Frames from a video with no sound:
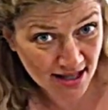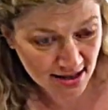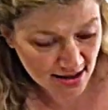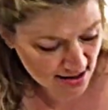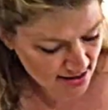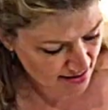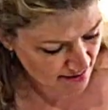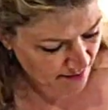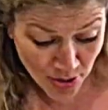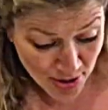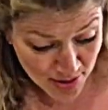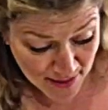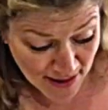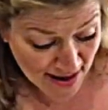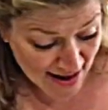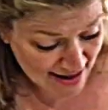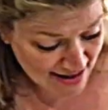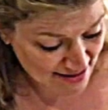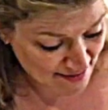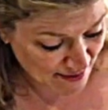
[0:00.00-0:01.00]
kids or my
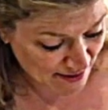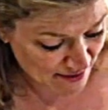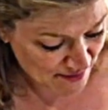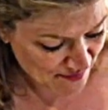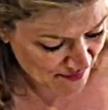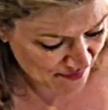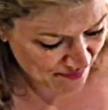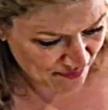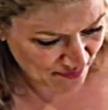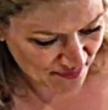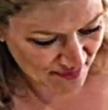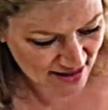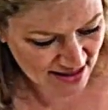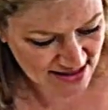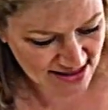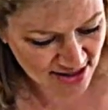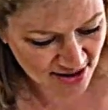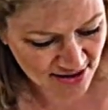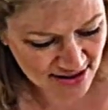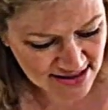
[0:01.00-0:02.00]
husband.
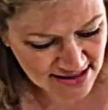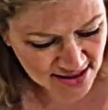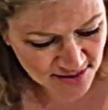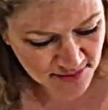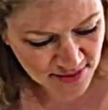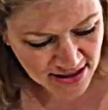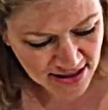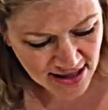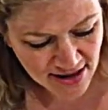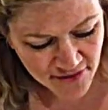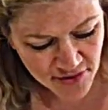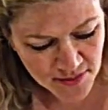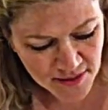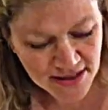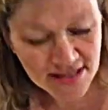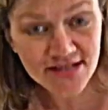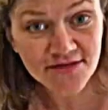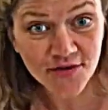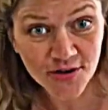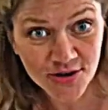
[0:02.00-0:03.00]
So this will be
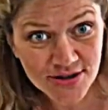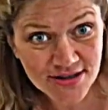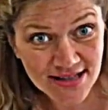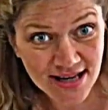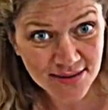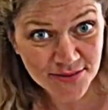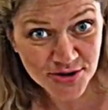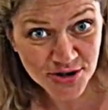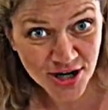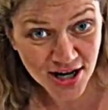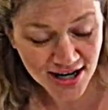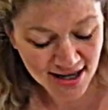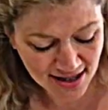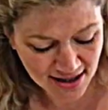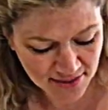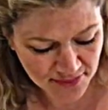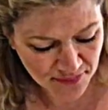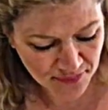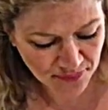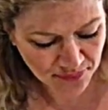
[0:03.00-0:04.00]
everybody's first time trying it.